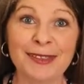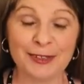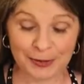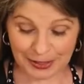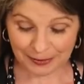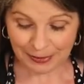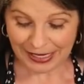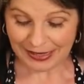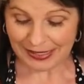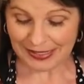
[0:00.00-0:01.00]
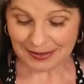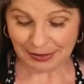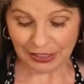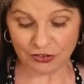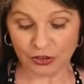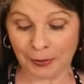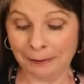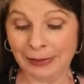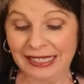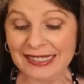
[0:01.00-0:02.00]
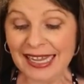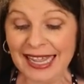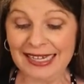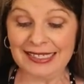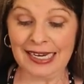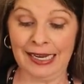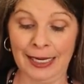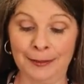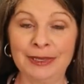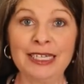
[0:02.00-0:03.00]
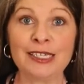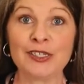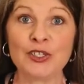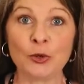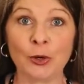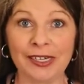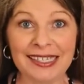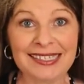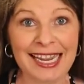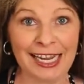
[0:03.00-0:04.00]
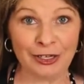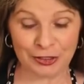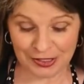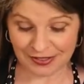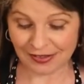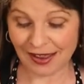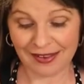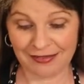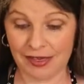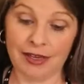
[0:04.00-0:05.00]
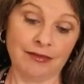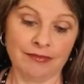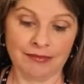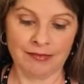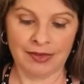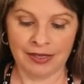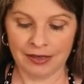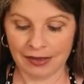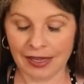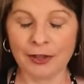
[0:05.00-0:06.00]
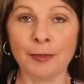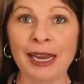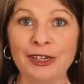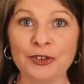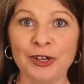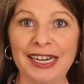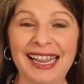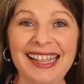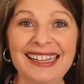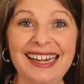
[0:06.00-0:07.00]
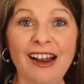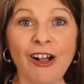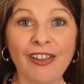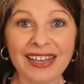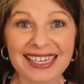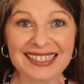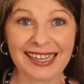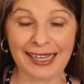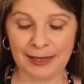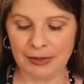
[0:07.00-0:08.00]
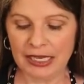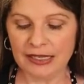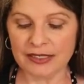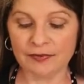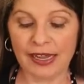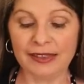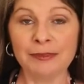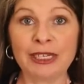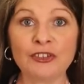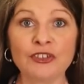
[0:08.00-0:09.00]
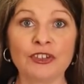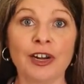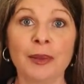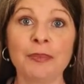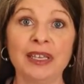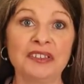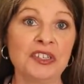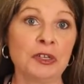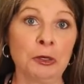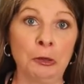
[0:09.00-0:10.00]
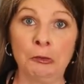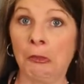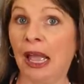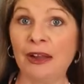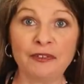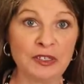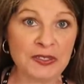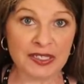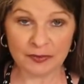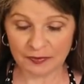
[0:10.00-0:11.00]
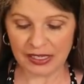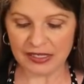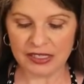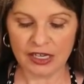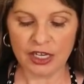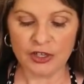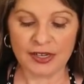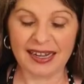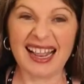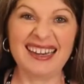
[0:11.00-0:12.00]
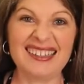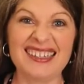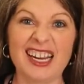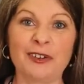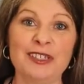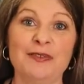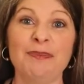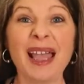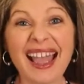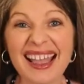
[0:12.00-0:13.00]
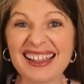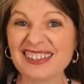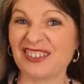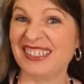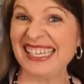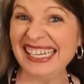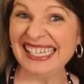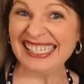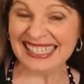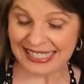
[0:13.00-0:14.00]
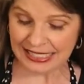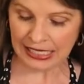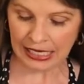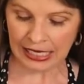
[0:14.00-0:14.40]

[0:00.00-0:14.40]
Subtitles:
you can make this mixture months ahead of time, store it in containers in your pantry, and then at holiday time, divide the mixture up into however you see fit. You can add it to decorative bags or tins,